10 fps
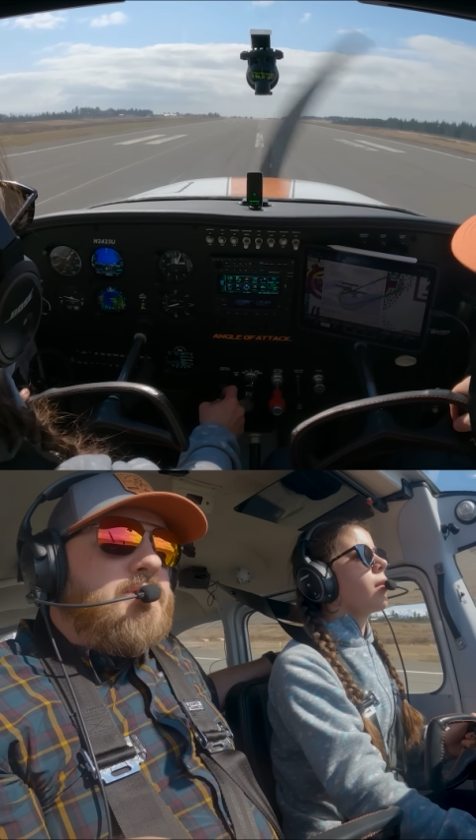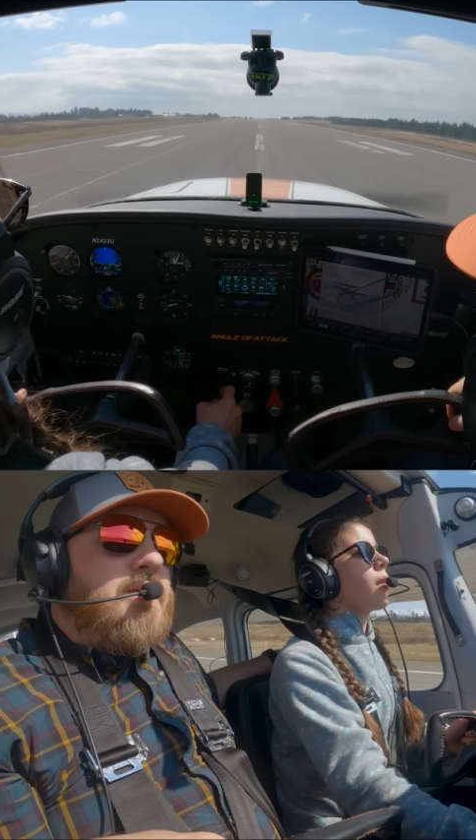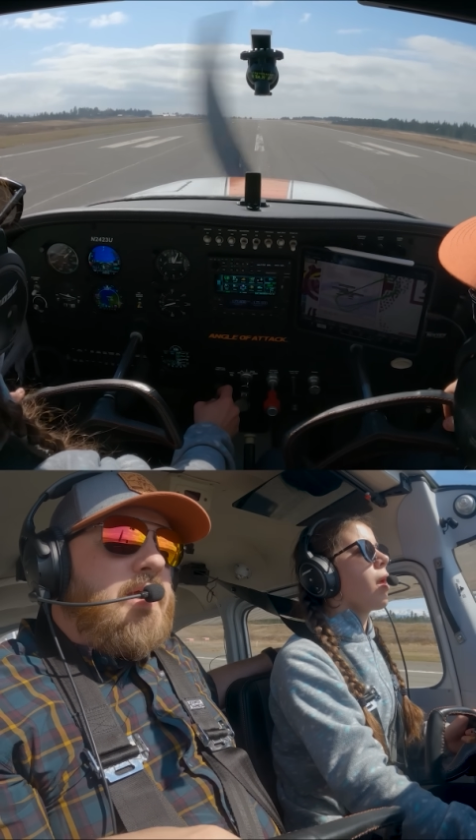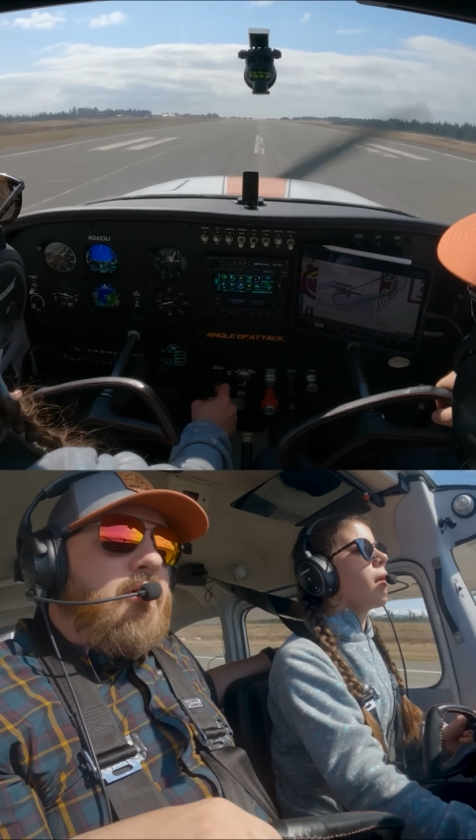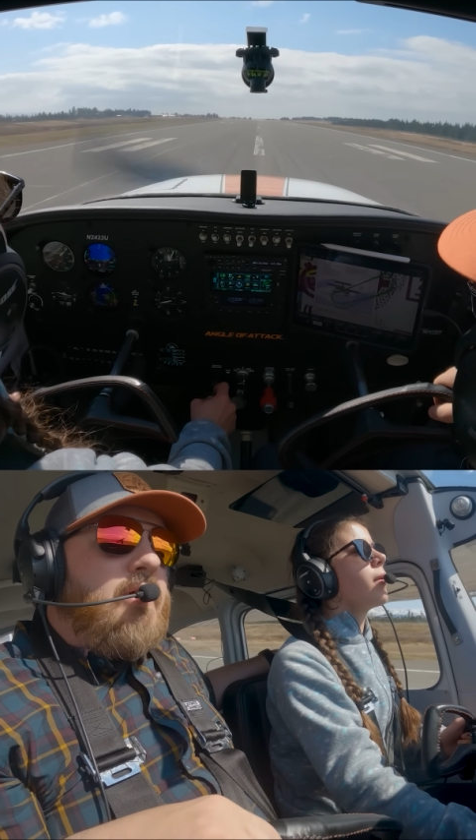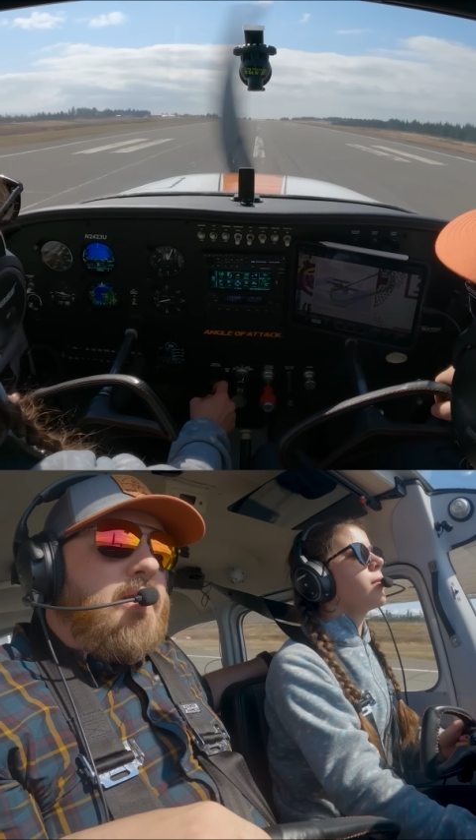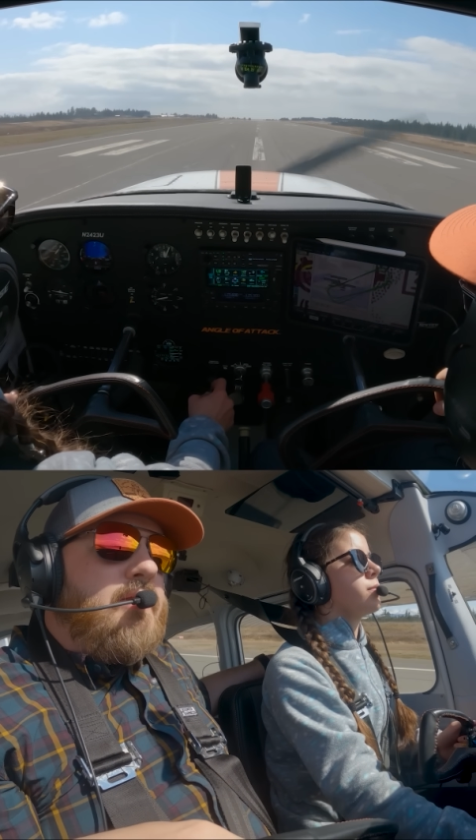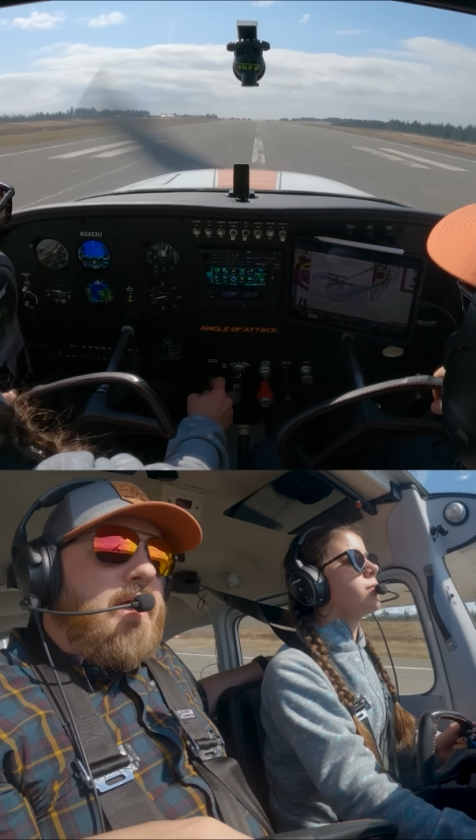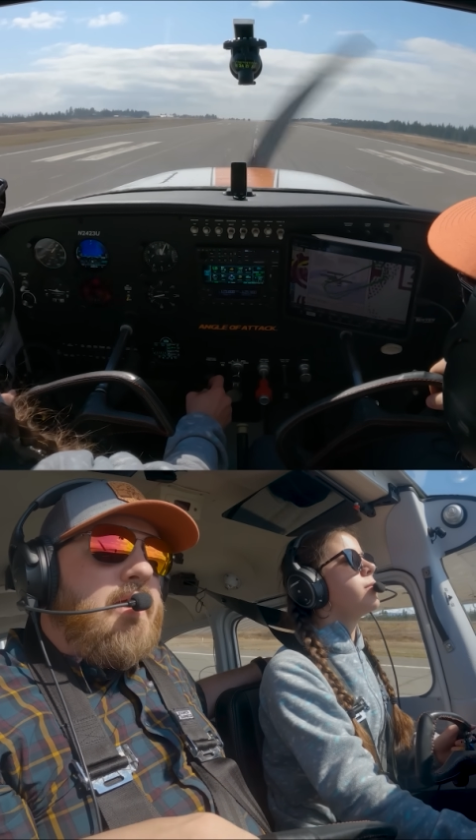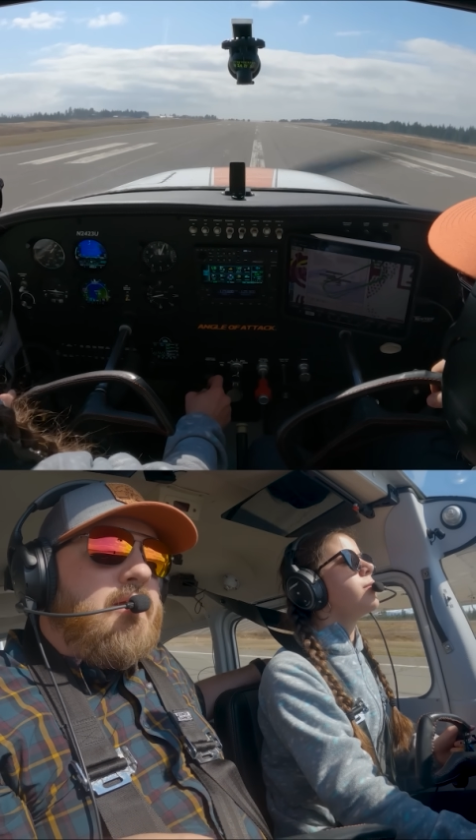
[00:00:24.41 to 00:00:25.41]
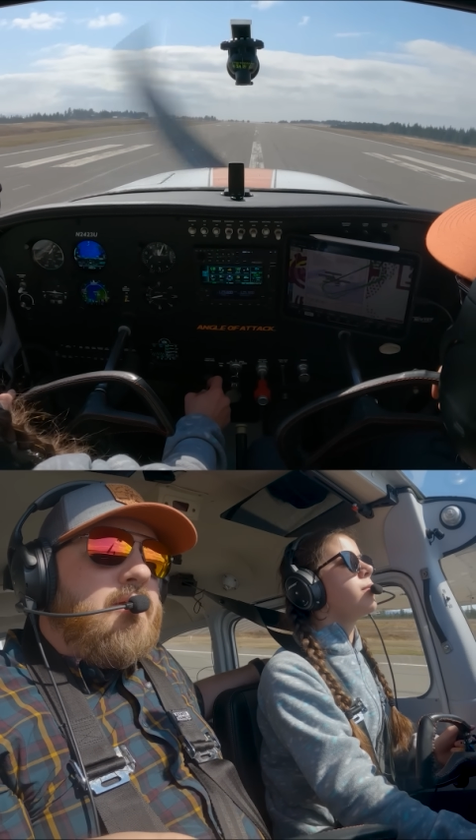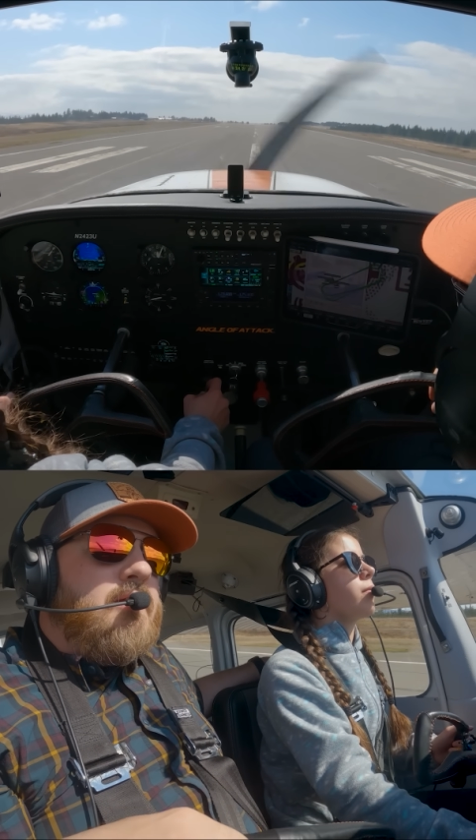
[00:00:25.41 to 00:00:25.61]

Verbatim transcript: You see how I did that?